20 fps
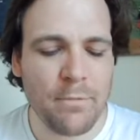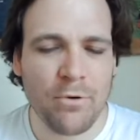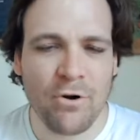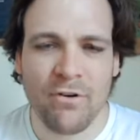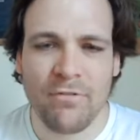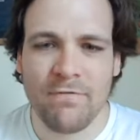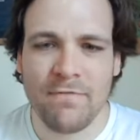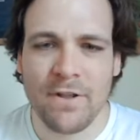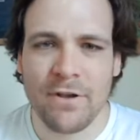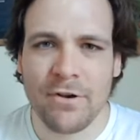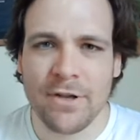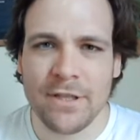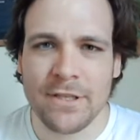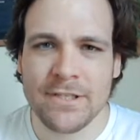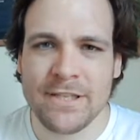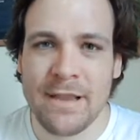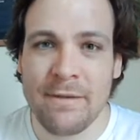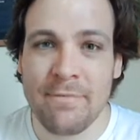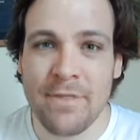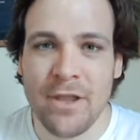feeling the
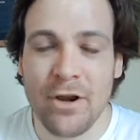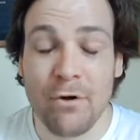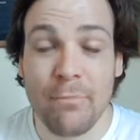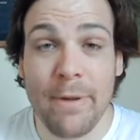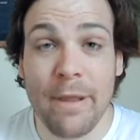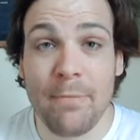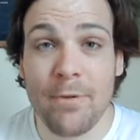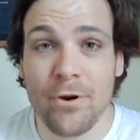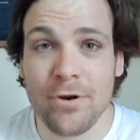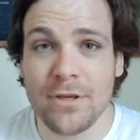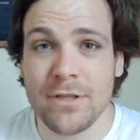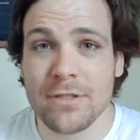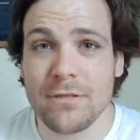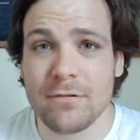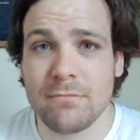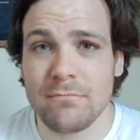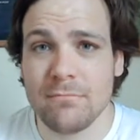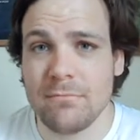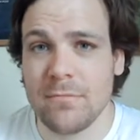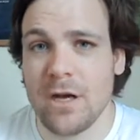same thing, or maybe you're just
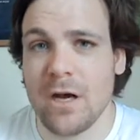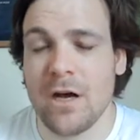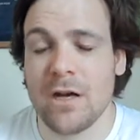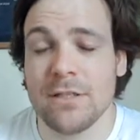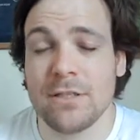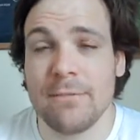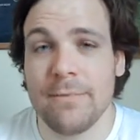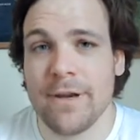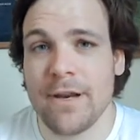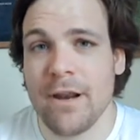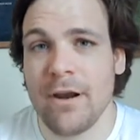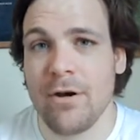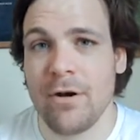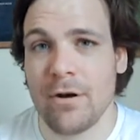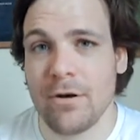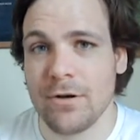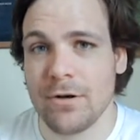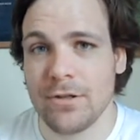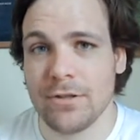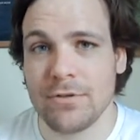awesome at
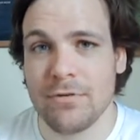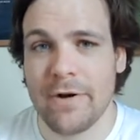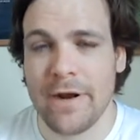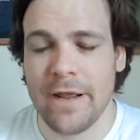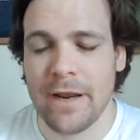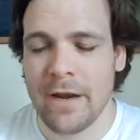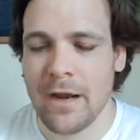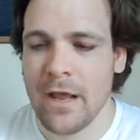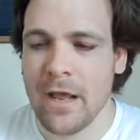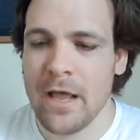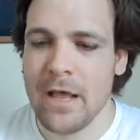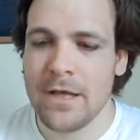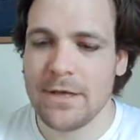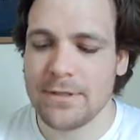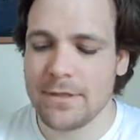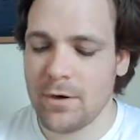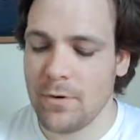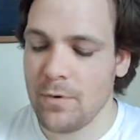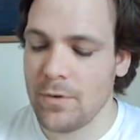characters, right? So the